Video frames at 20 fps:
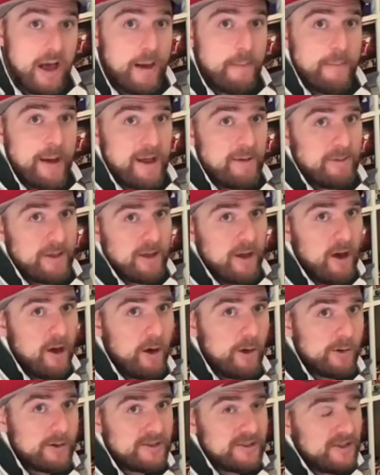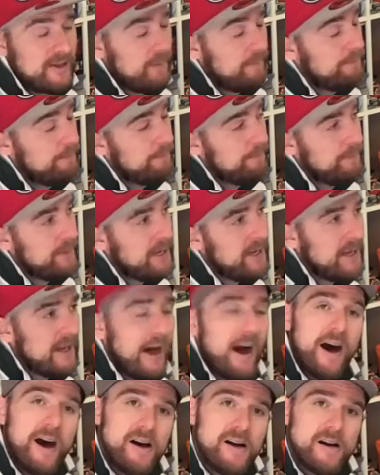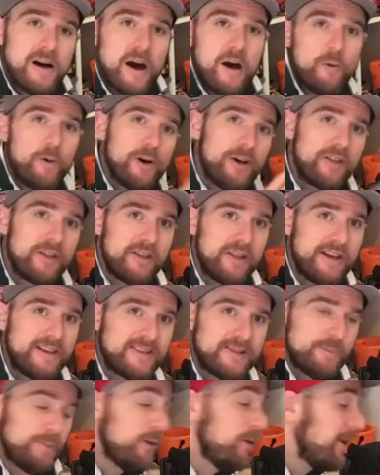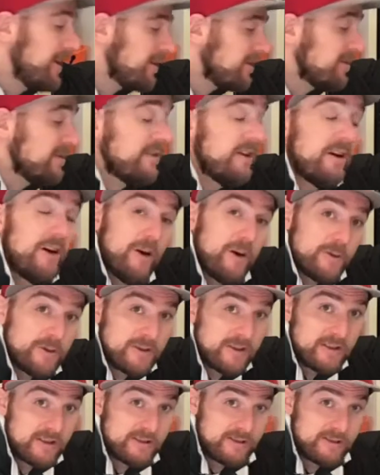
and maybe the holes that are bigger are worth less points and the holes that are